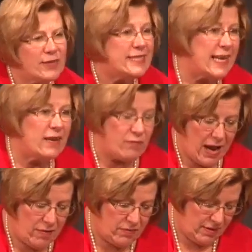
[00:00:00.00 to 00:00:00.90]
you had stayed
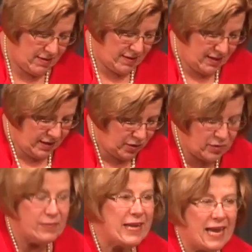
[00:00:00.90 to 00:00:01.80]
around,
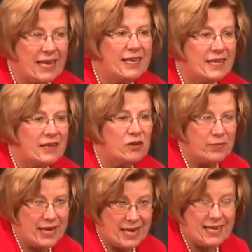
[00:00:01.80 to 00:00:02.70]
you'd be
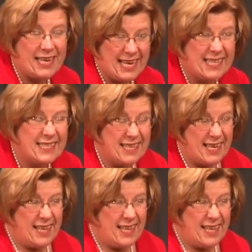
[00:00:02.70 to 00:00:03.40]
getting kids